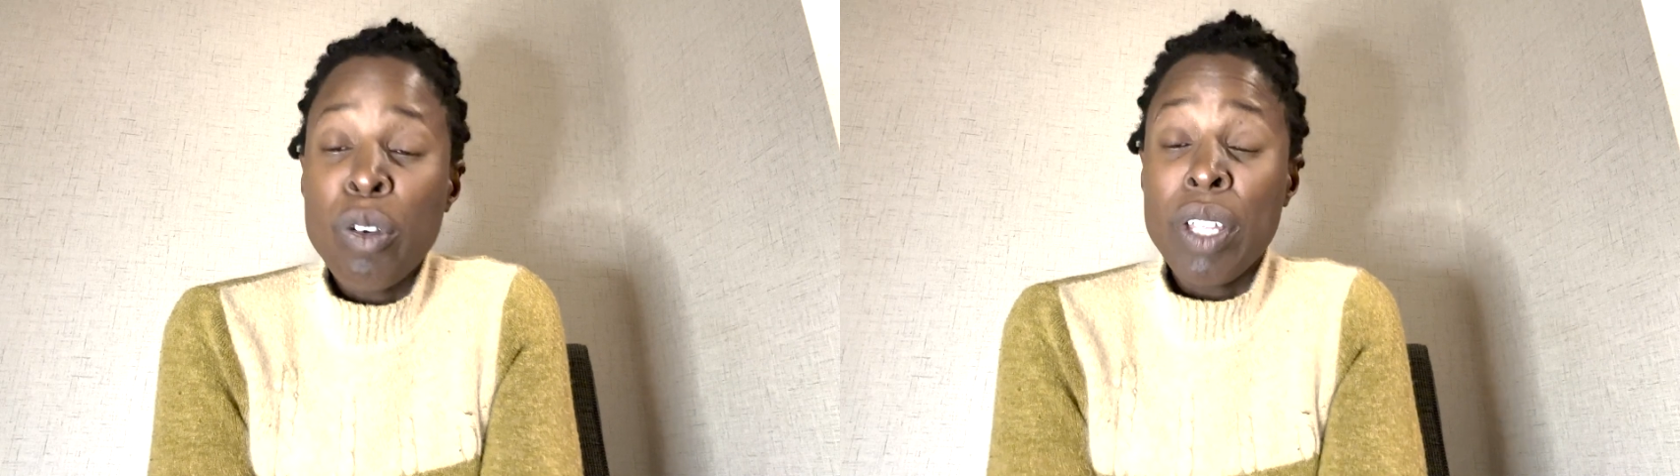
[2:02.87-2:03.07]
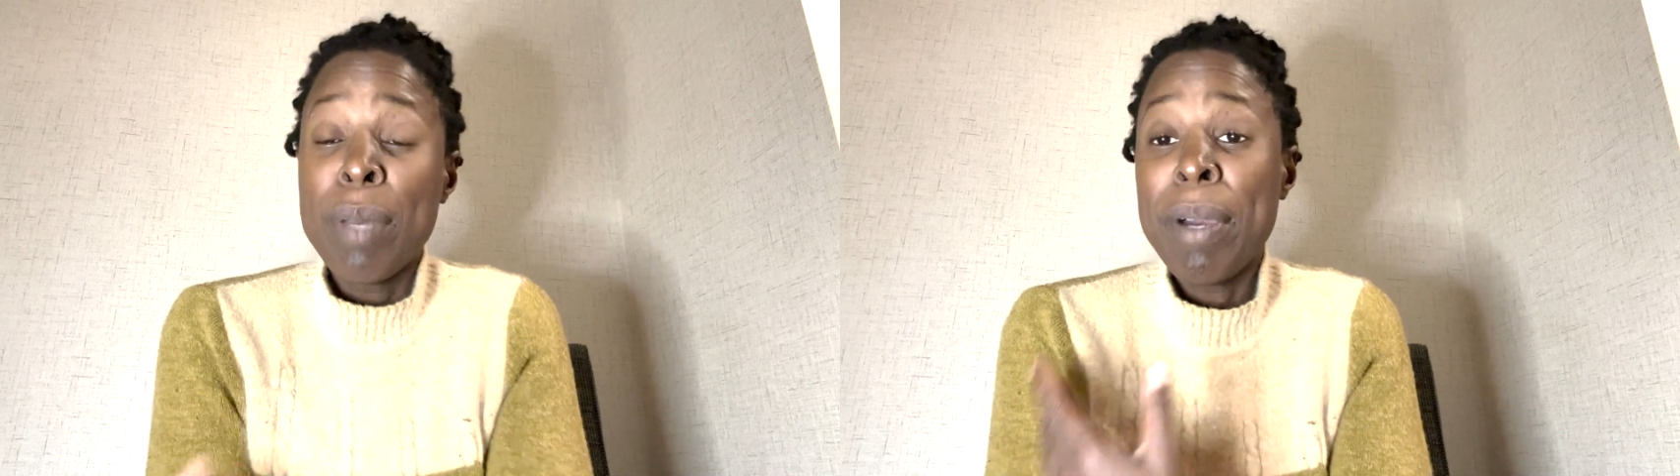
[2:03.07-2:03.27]
or
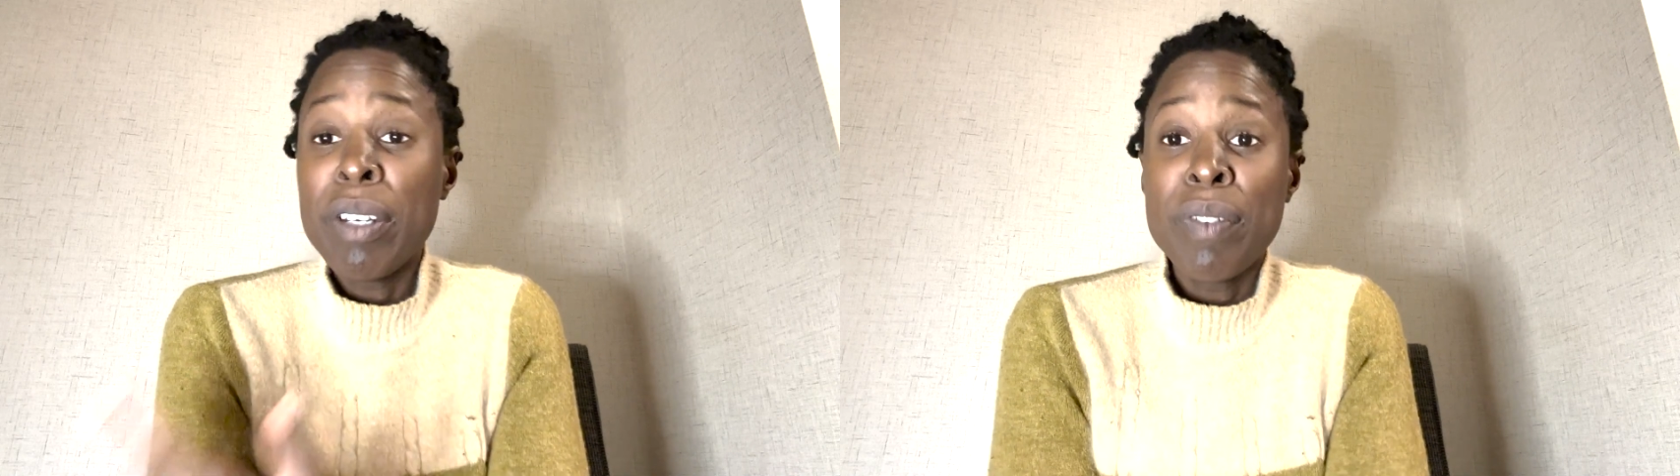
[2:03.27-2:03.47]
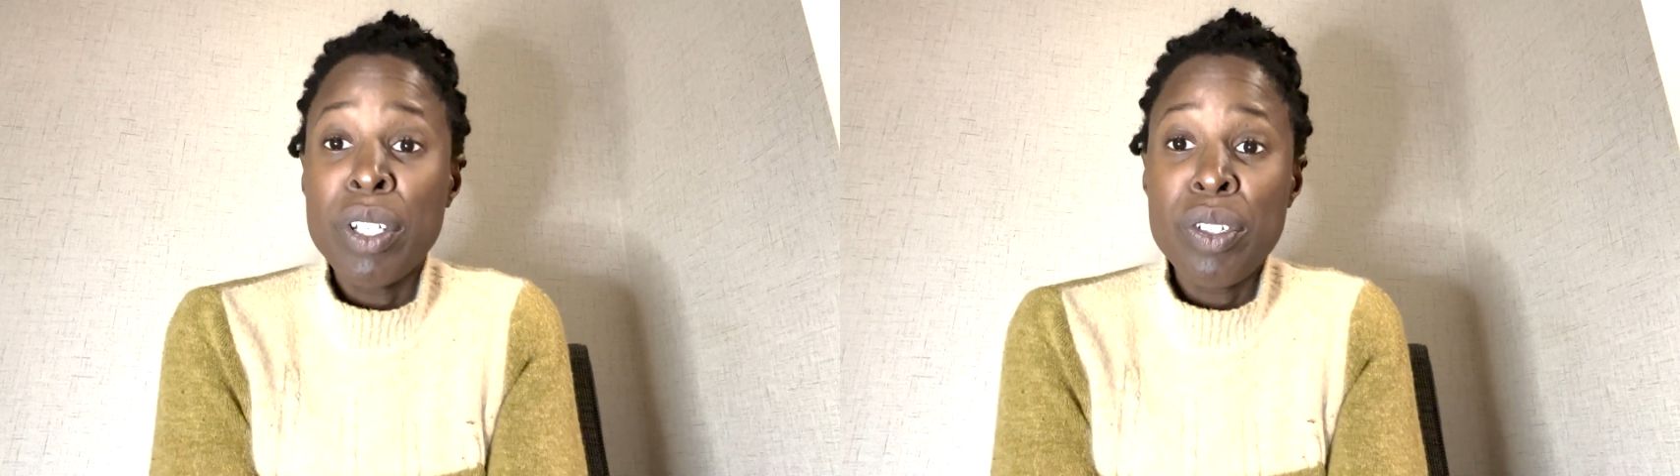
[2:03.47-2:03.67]
the amount
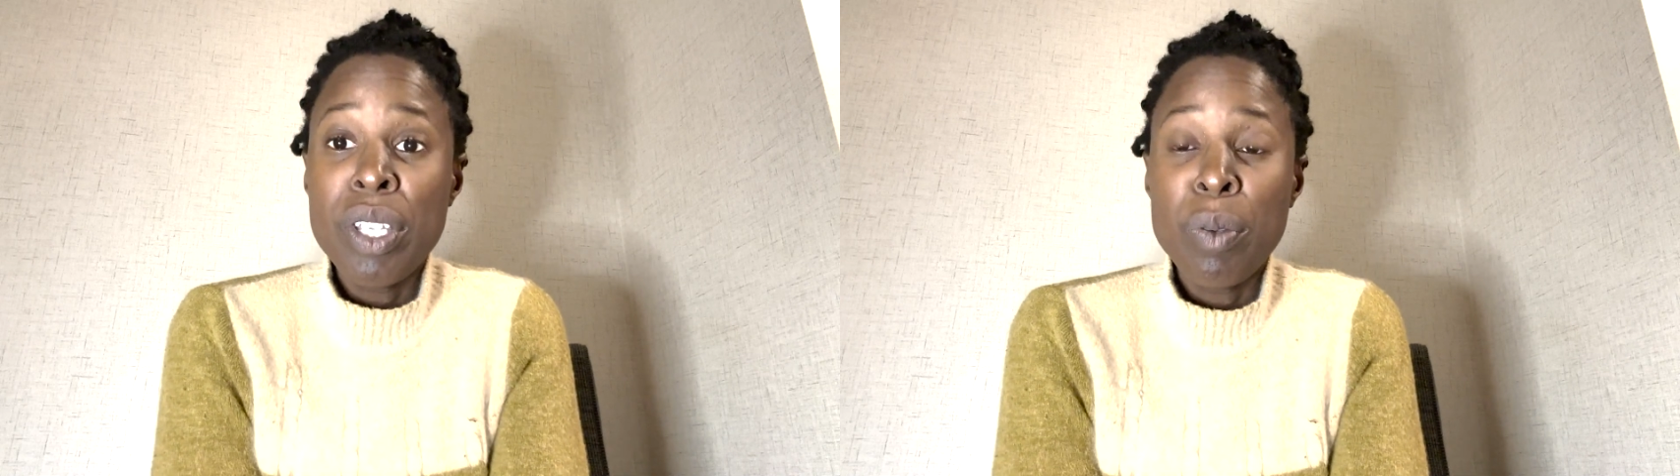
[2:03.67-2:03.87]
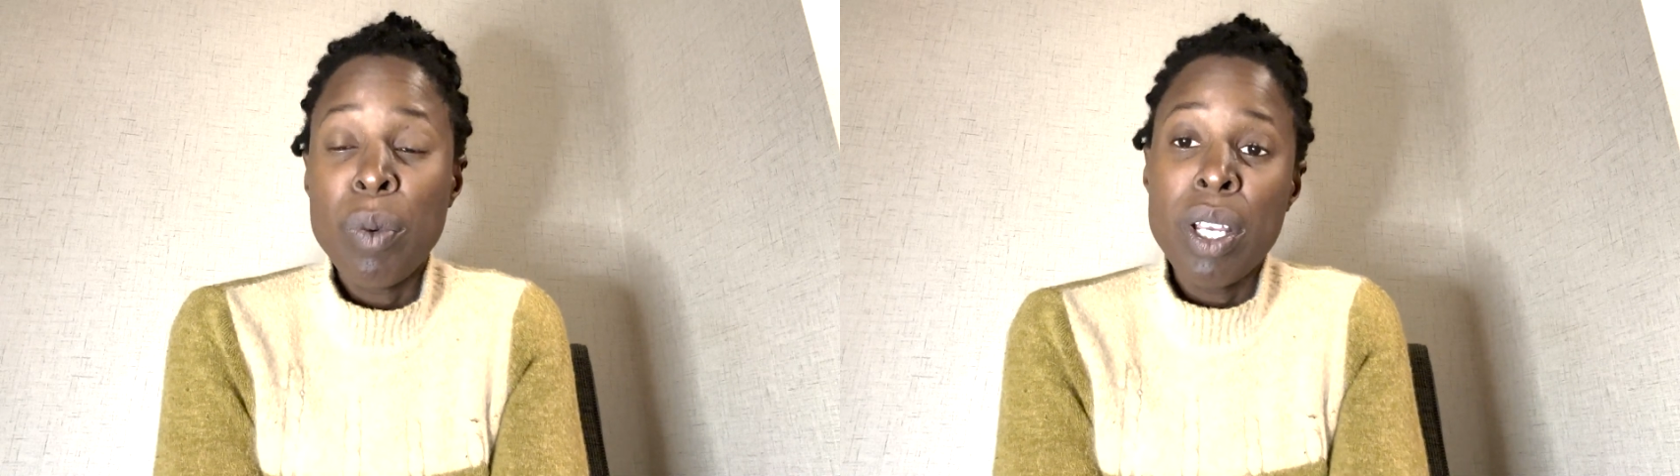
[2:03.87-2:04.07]
of years
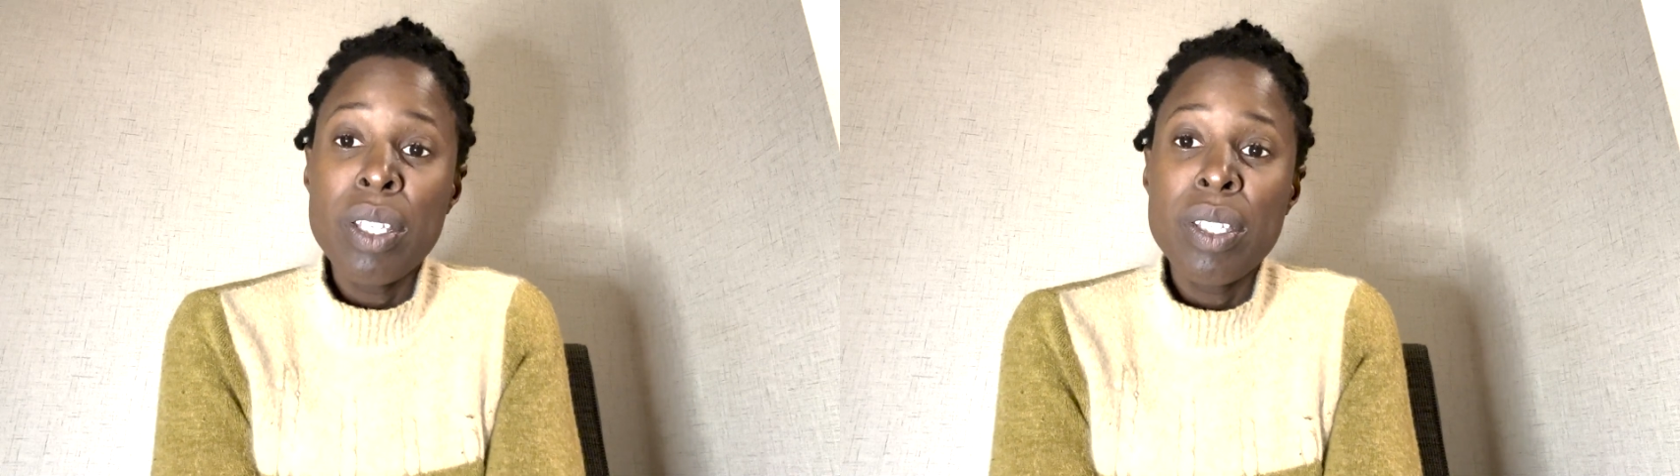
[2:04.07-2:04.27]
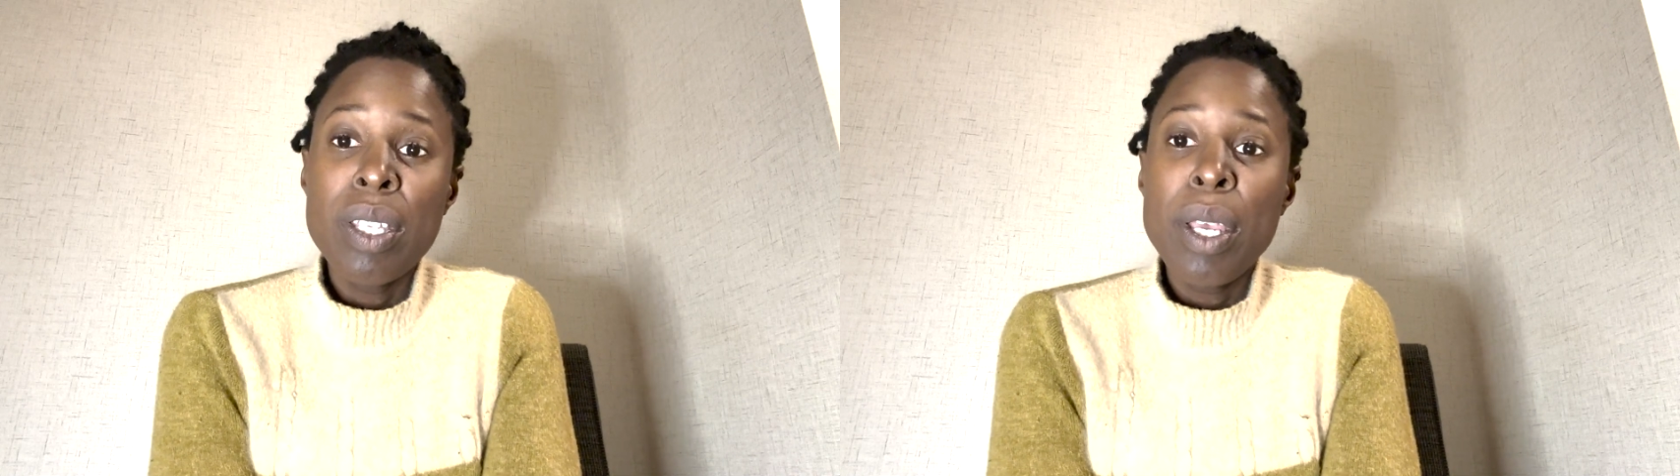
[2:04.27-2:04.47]
that it
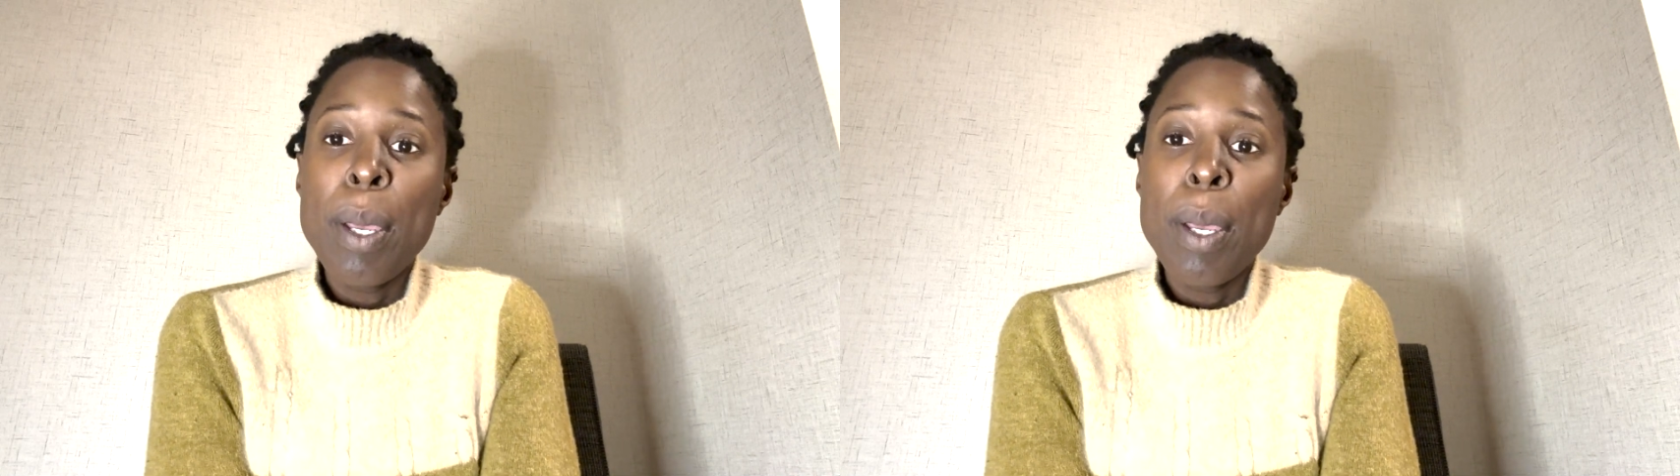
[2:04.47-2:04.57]
was.